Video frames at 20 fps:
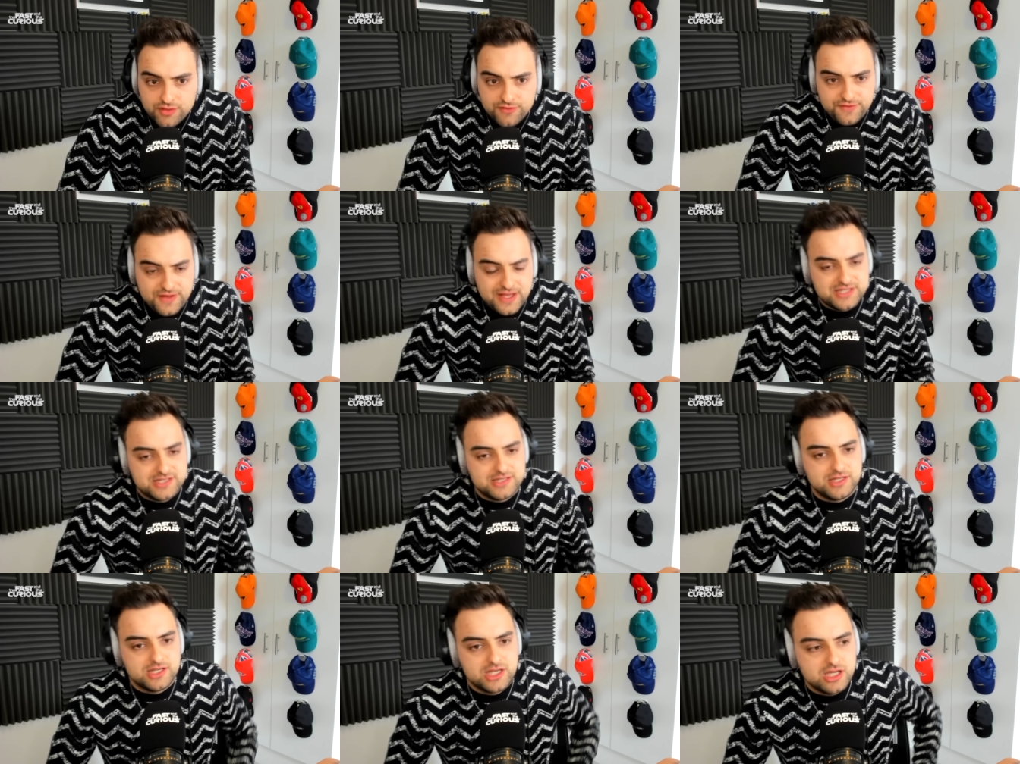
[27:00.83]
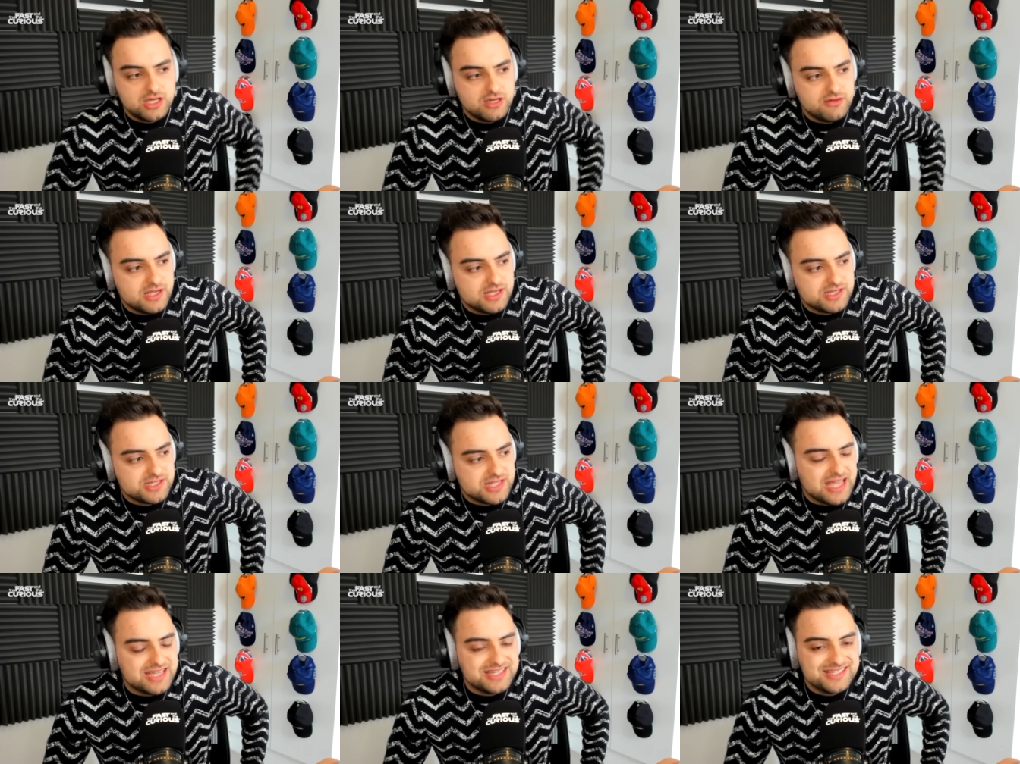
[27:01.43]
Fast and the
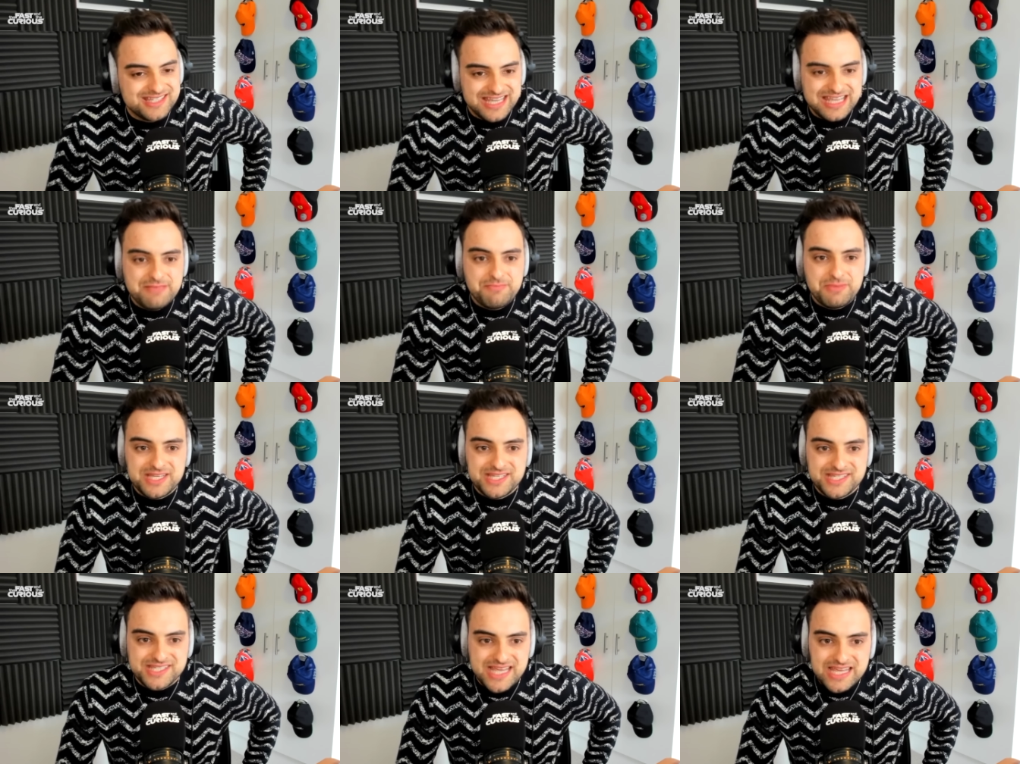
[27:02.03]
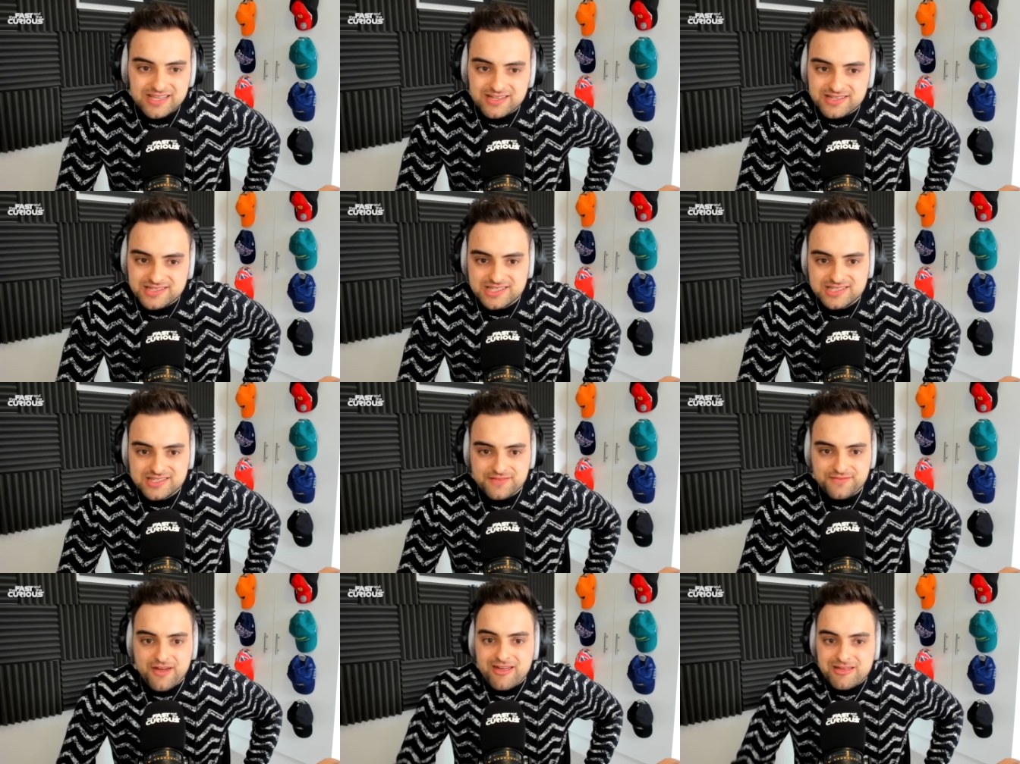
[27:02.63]
Curious. That is TBC because
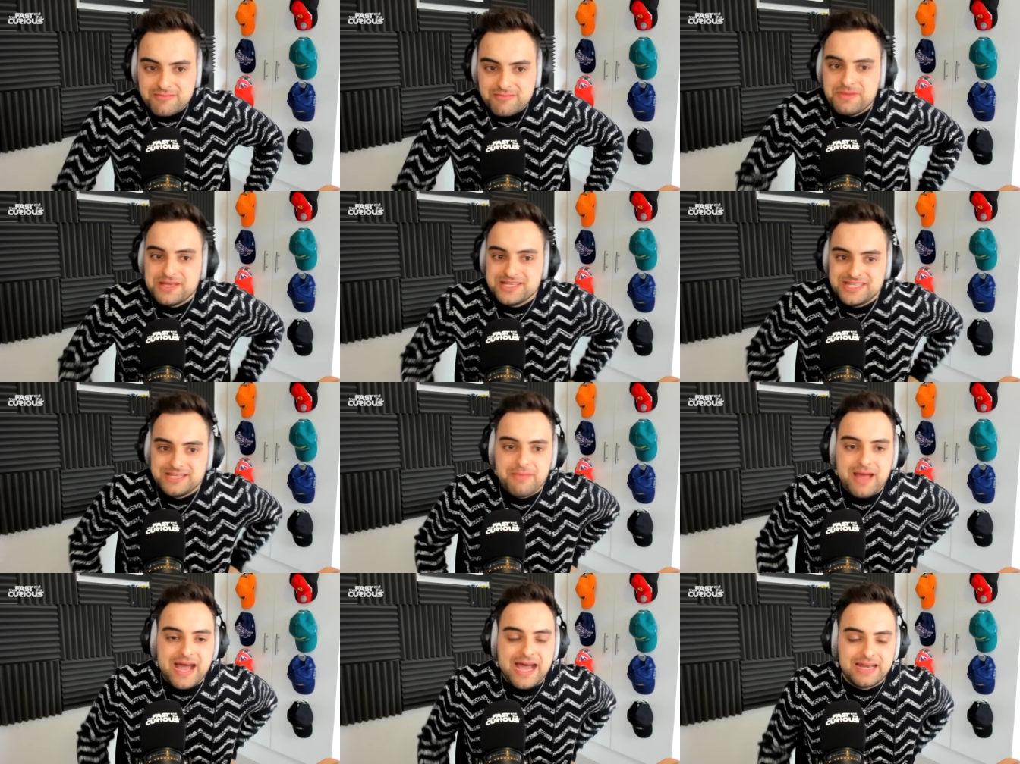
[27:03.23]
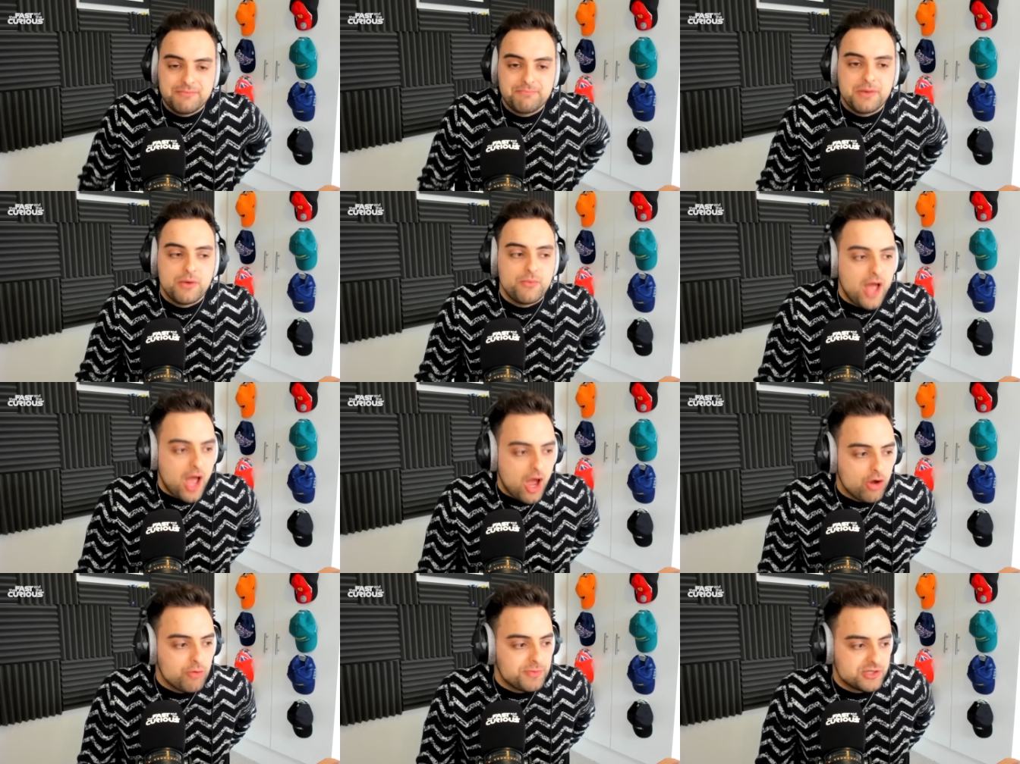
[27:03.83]
he's a very busy man, but we're
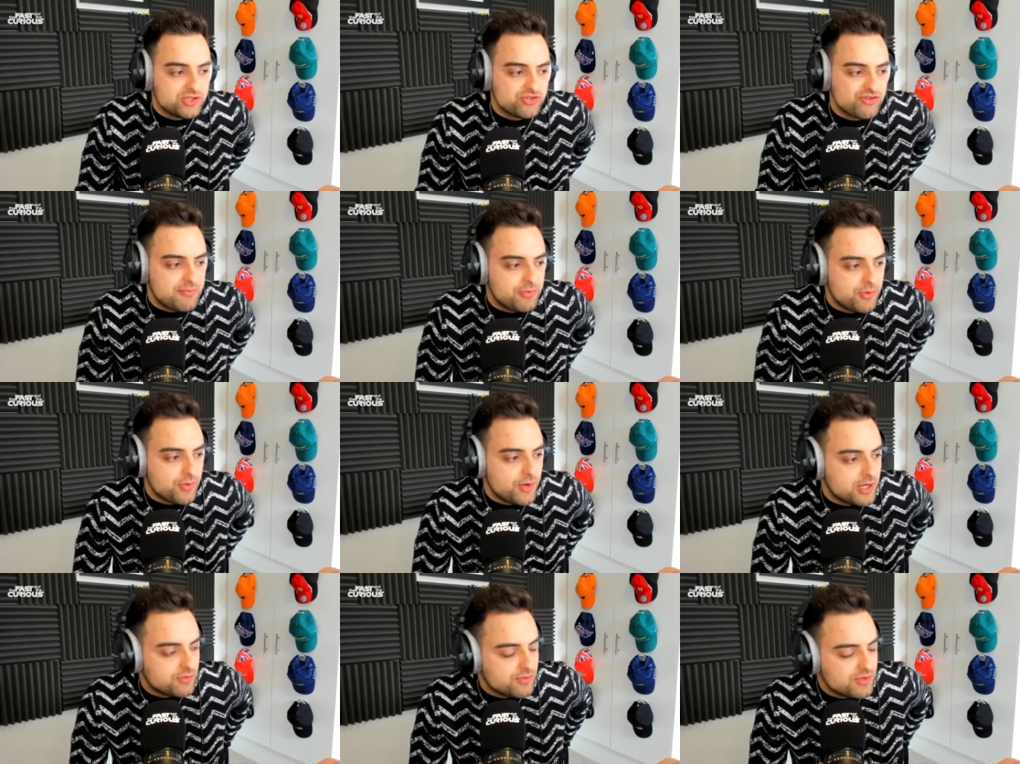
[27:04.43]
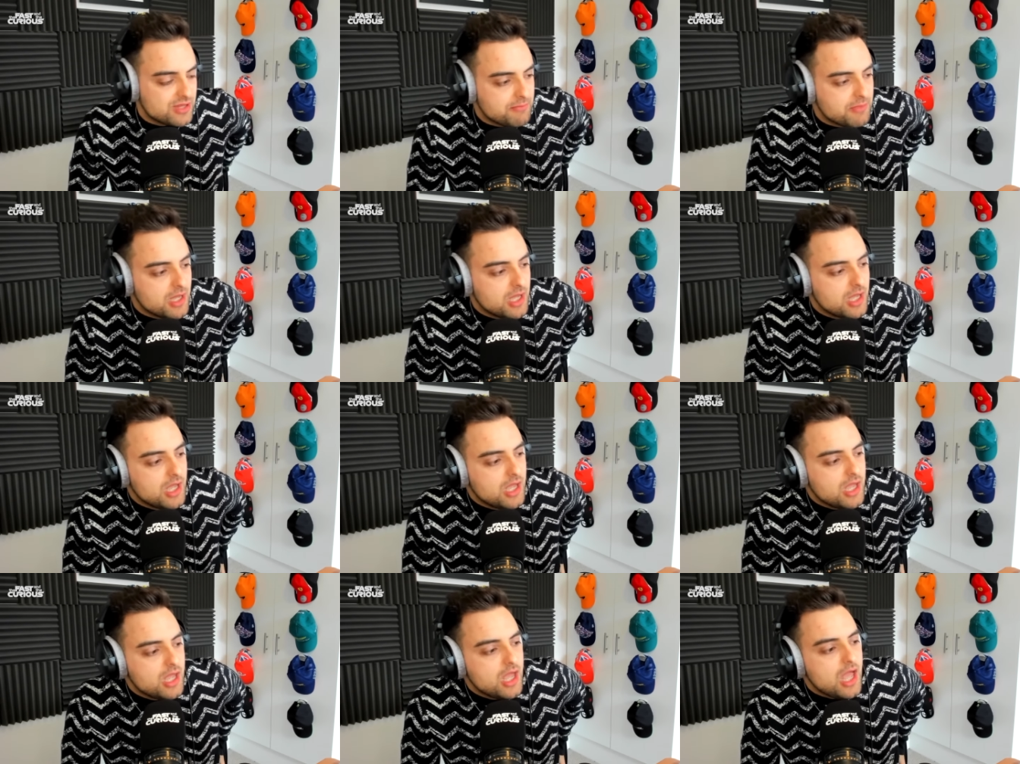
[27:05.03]
hoping to grab a word with him
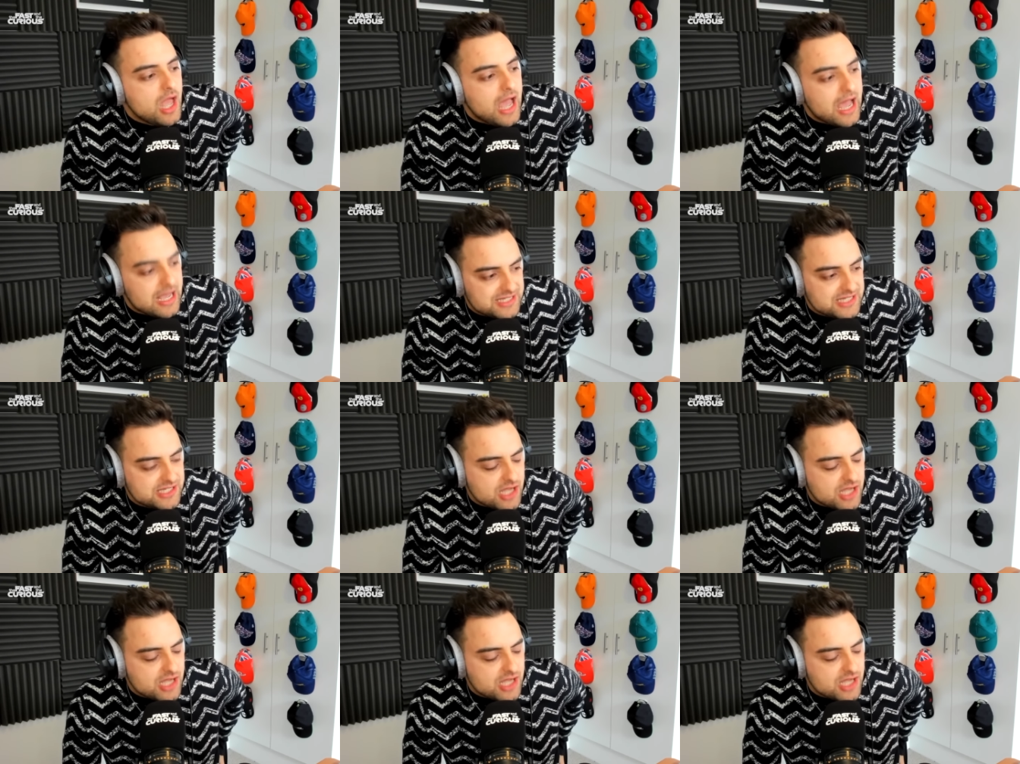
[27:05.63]
at his